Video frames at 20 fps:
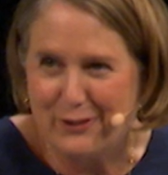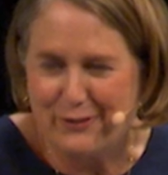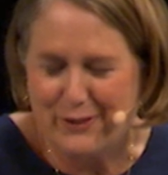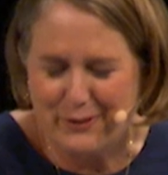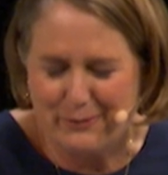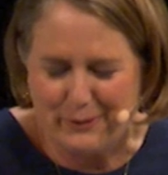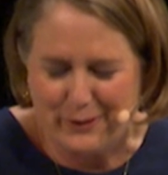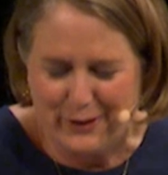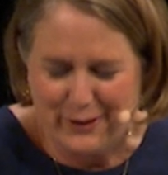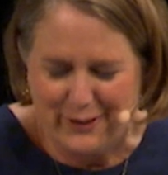over
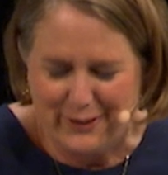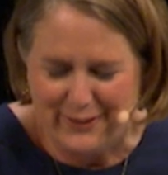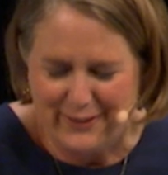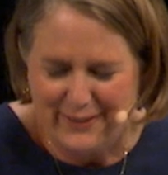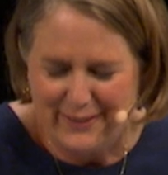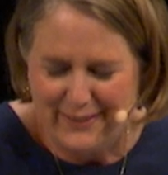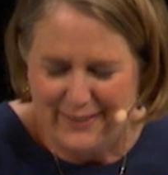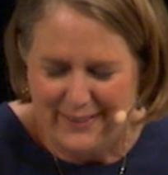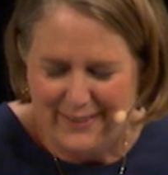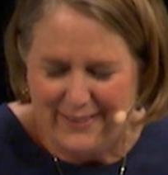the world.
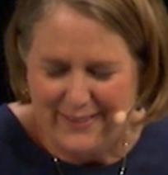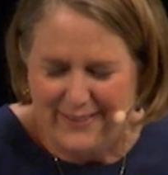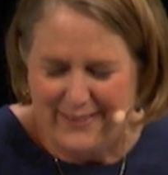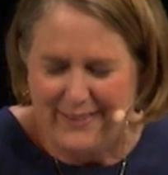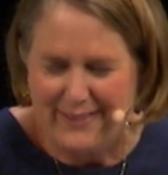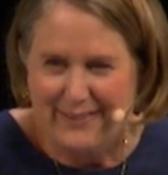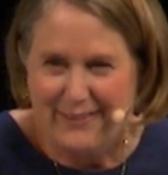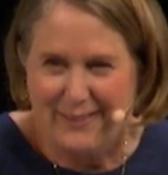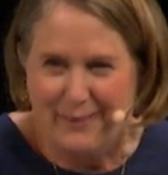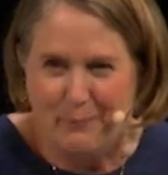
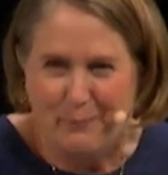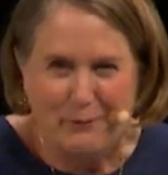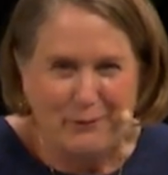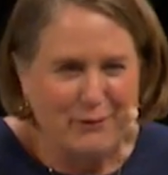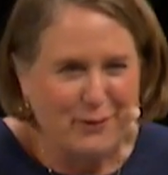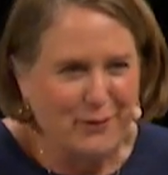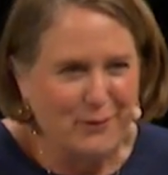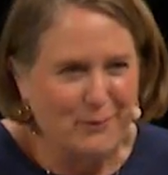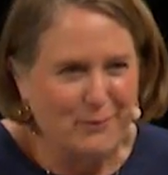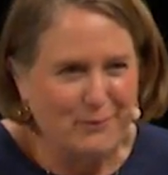Some
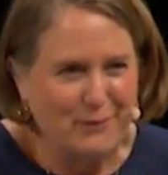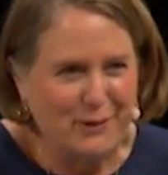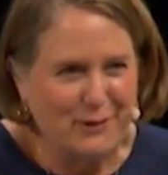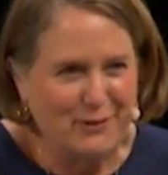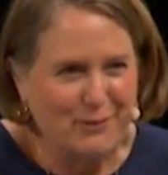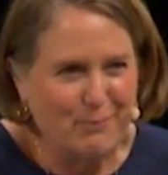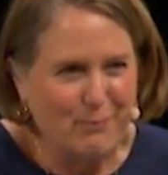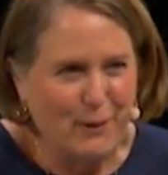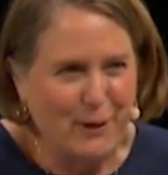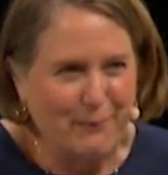of you
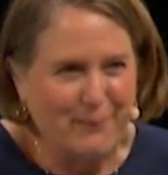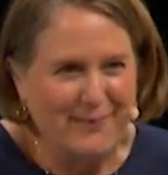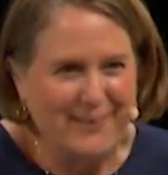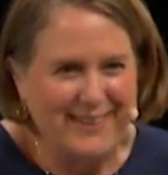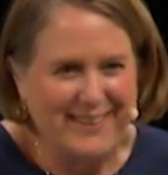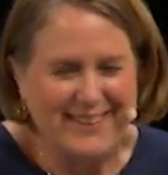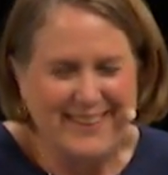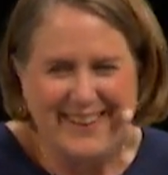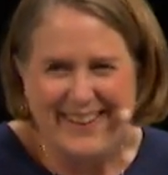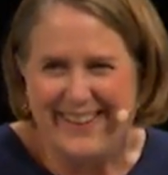just
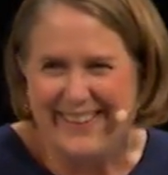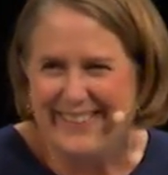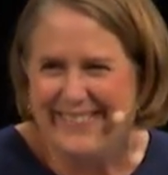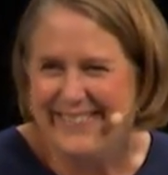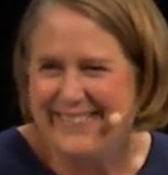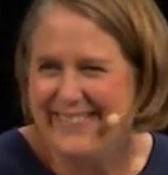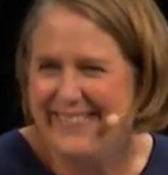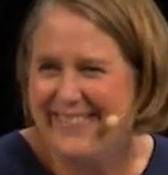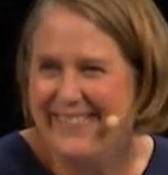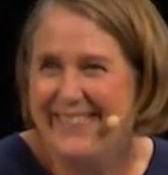probably,
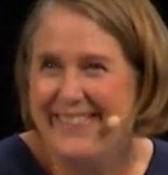yeah.